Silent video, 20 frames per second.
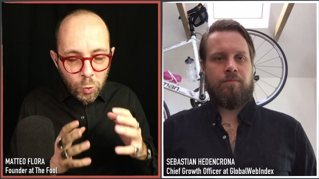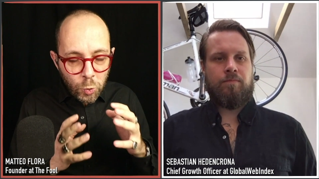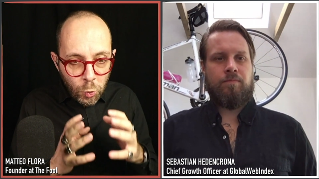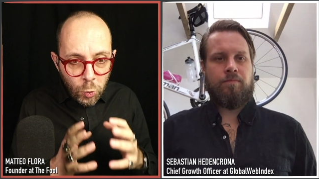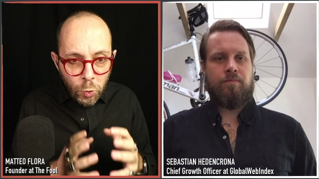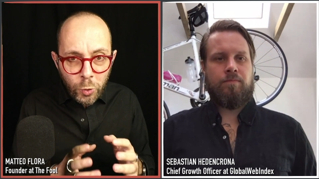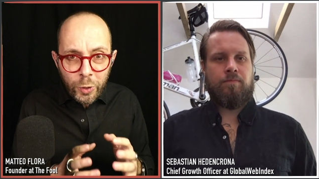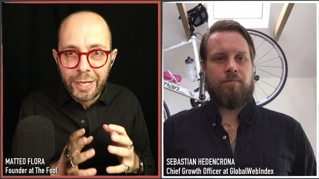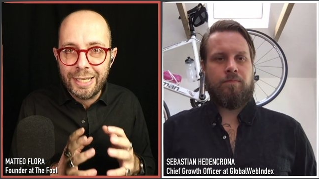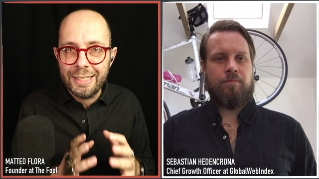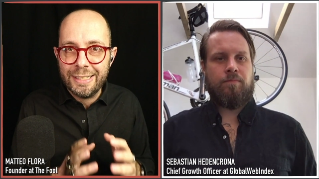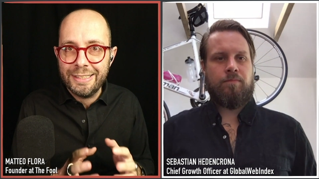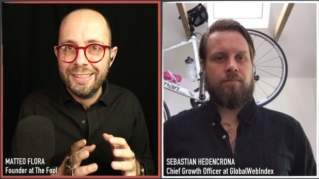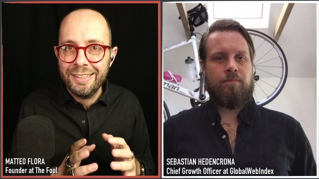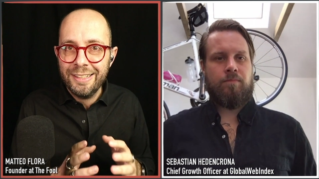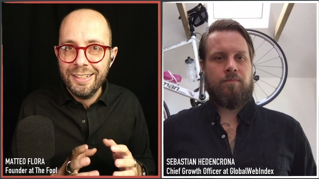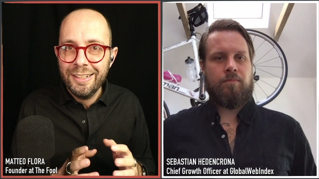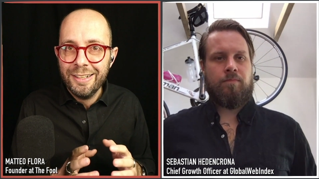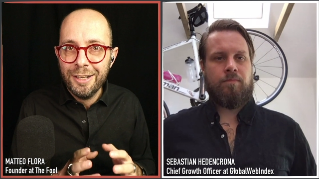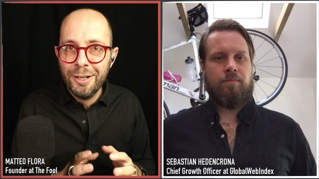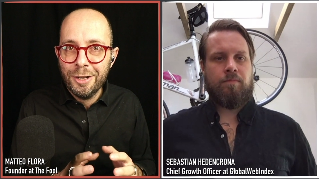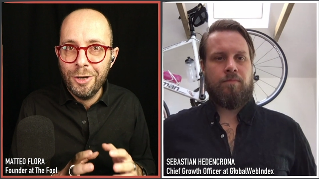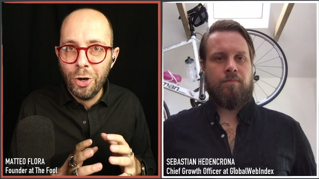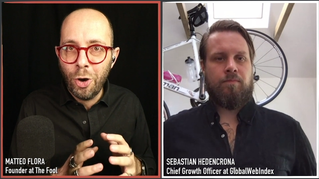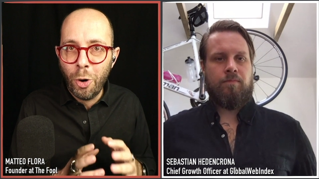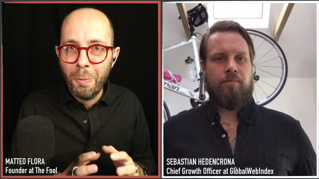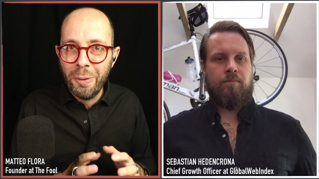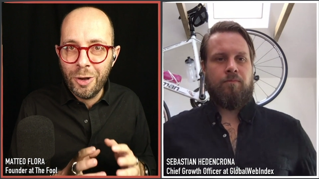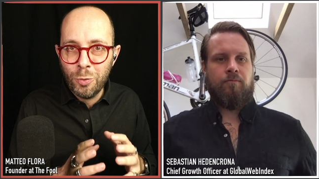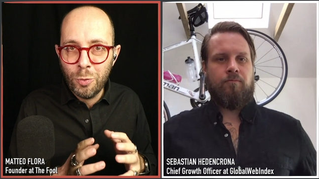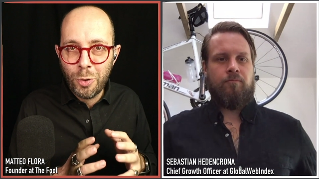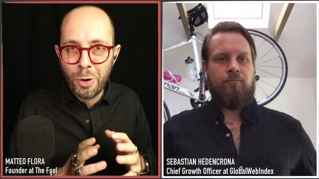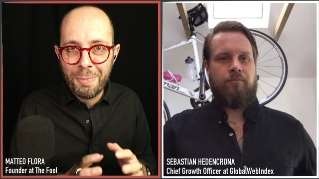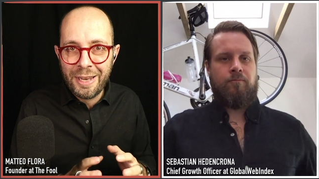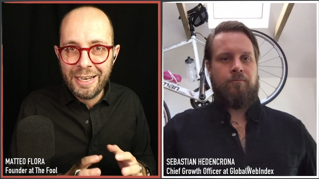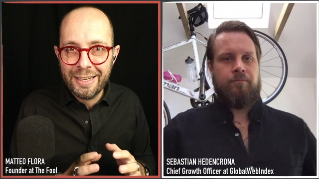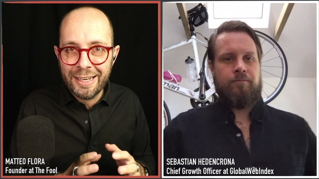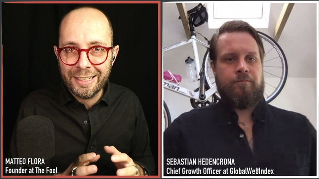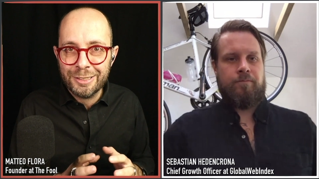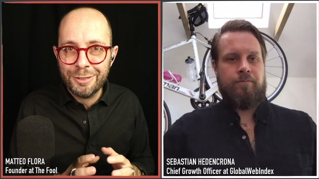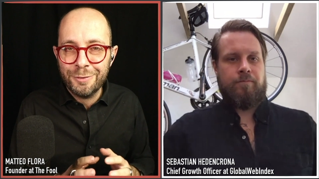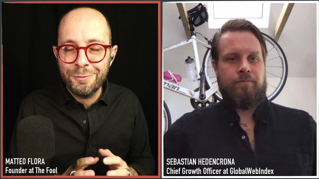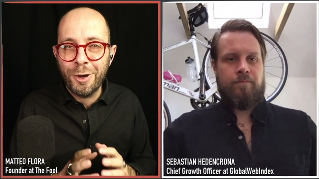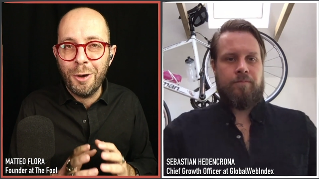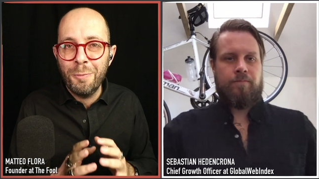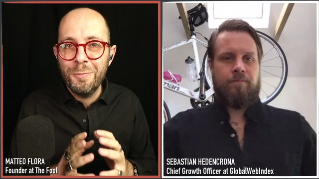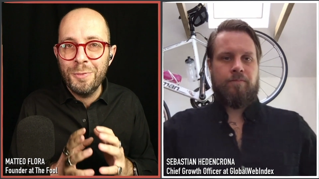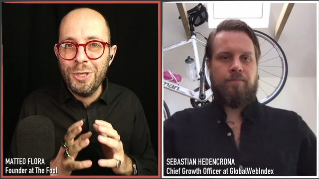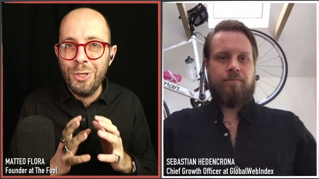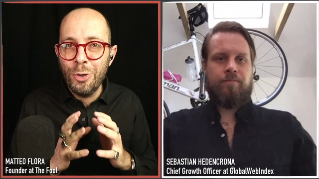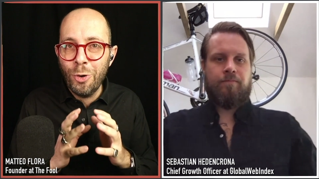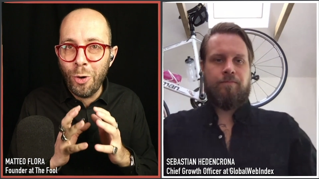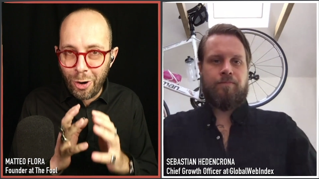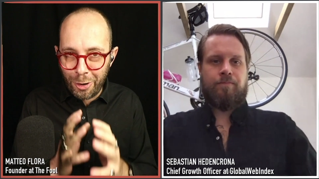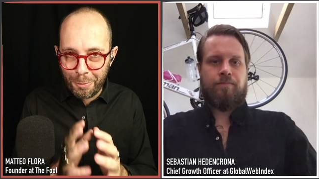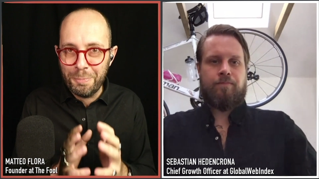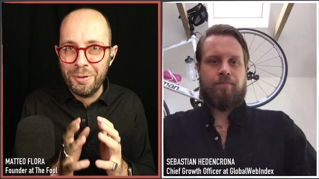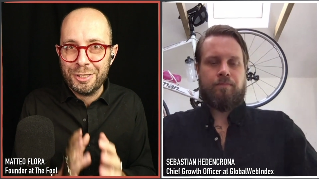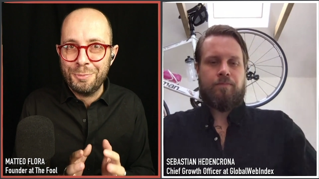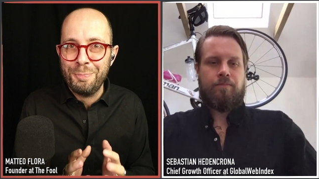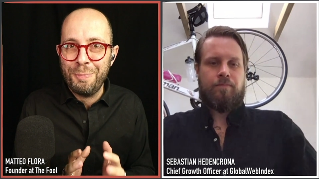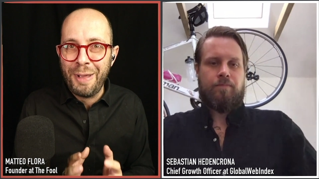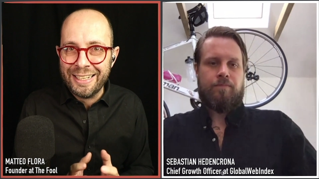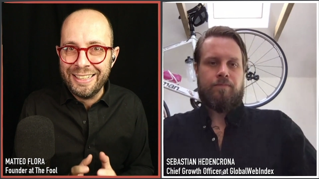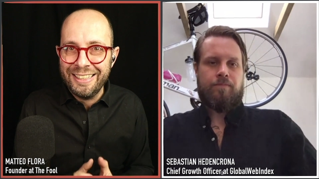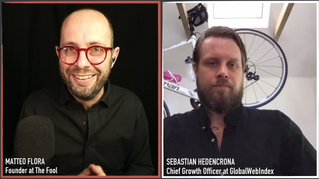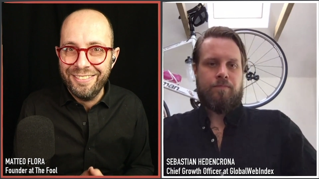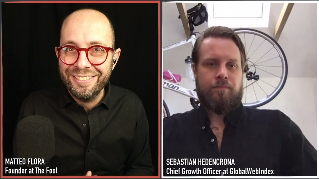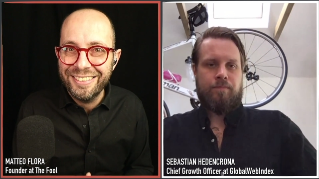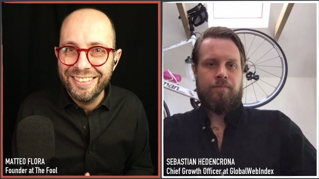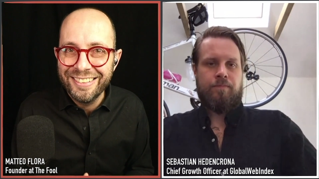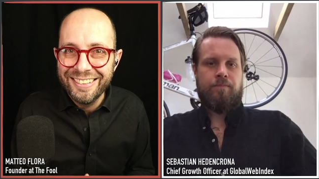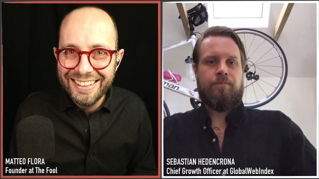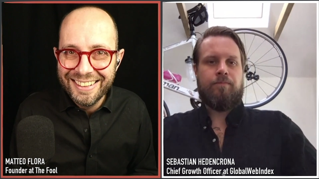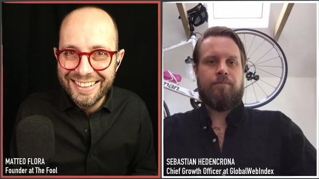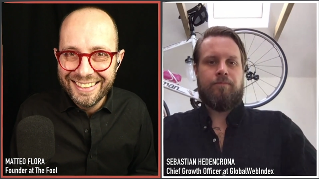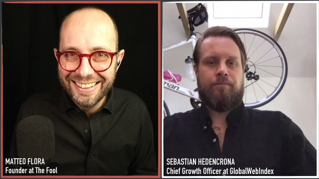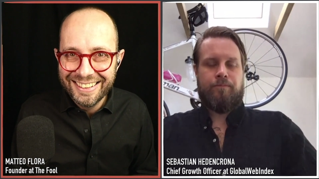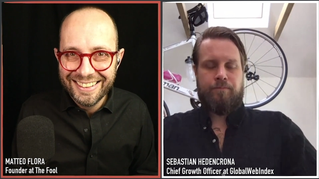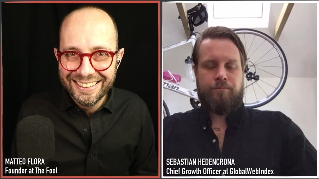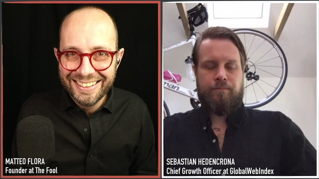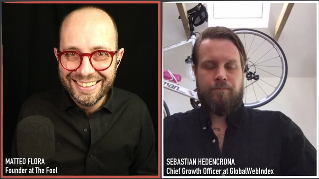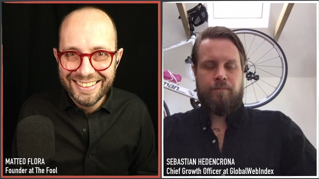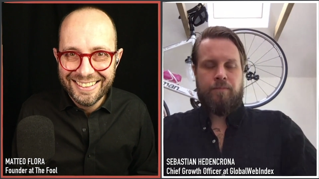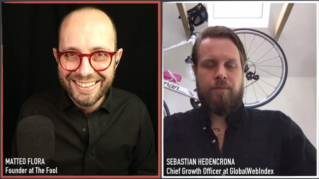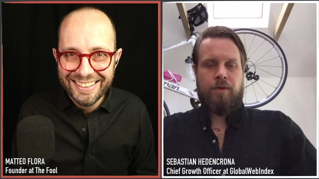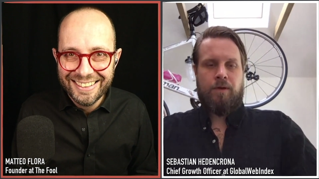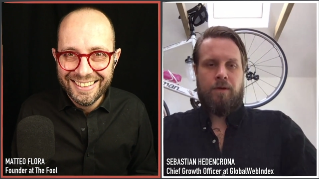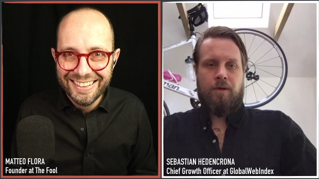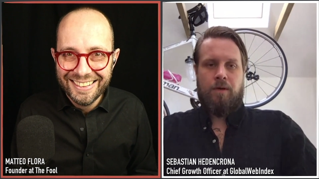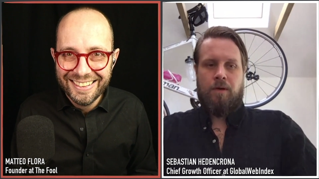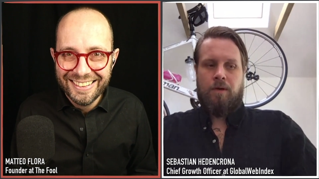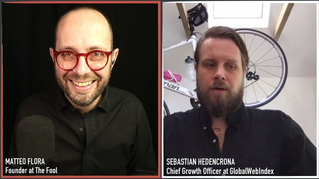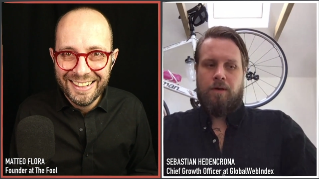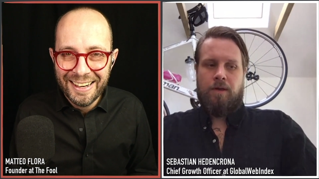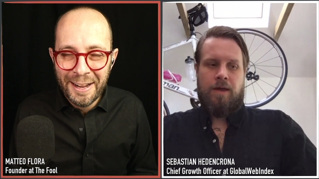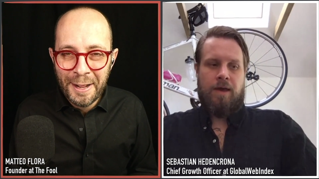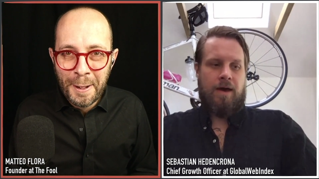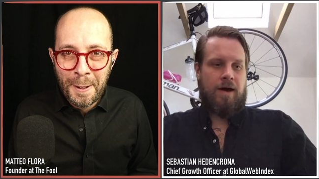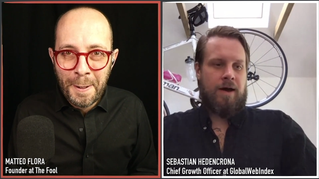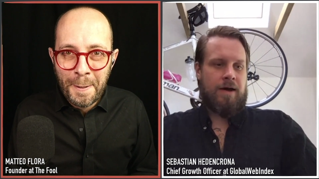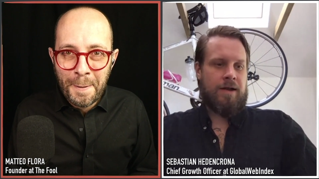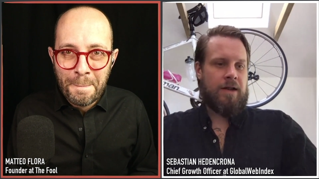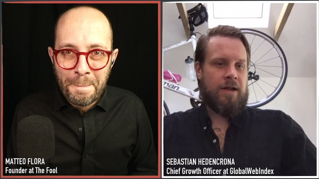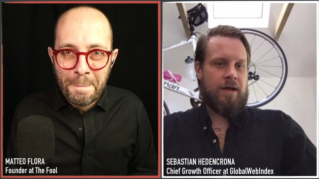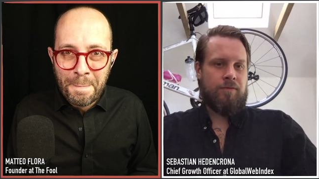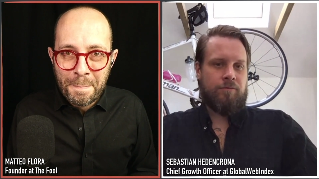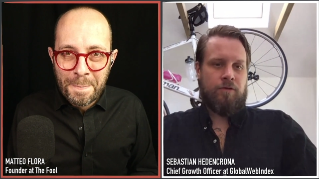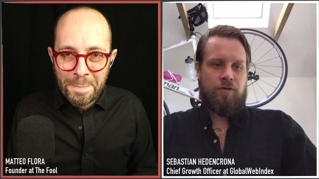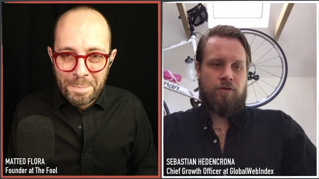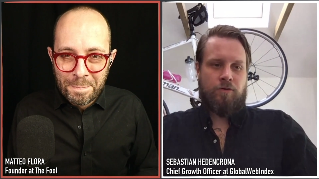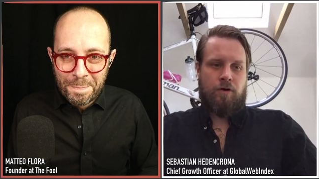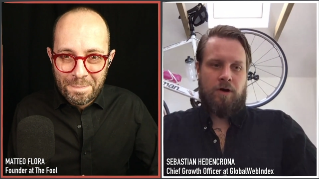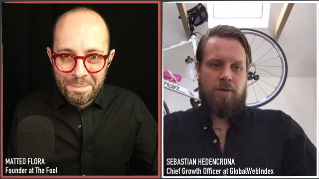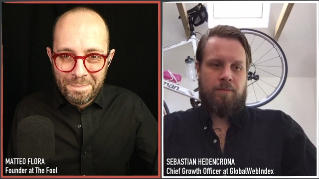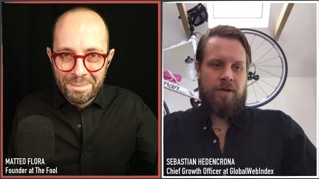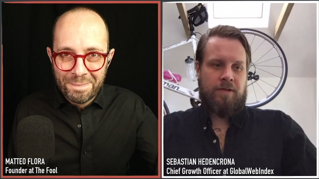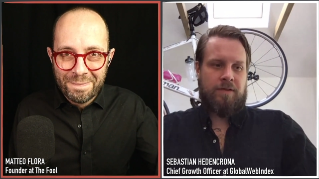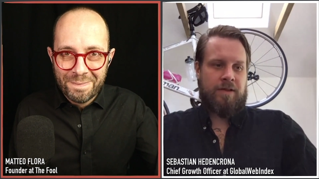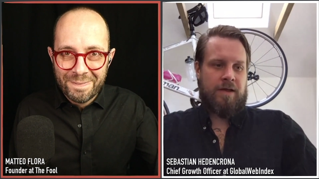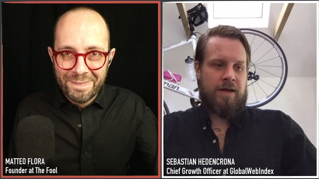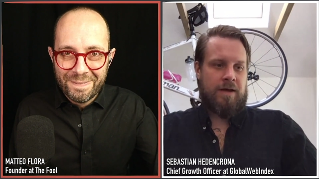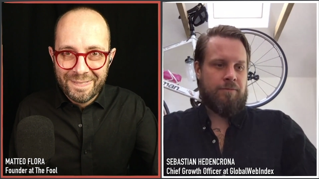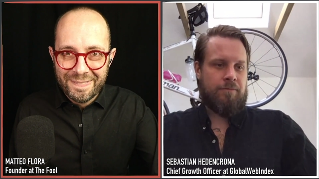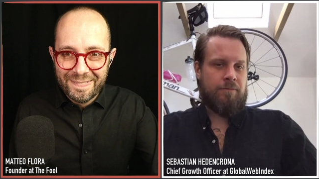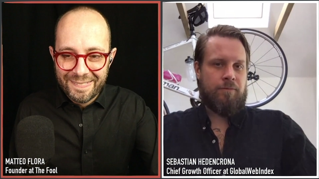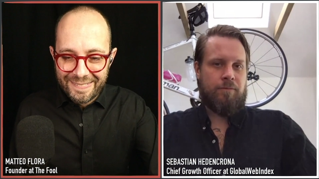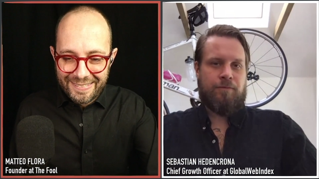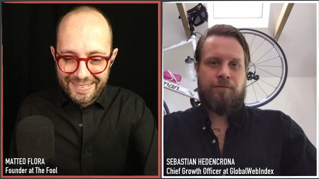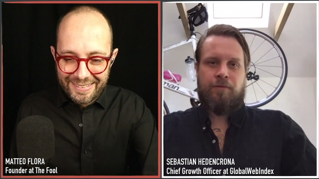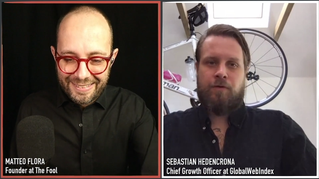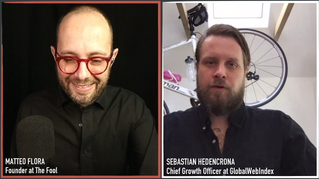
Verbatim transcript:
Speaker 1: who is Global Web Index from your perspective.
Speaker 2: Yeah, I'd love to talk about that.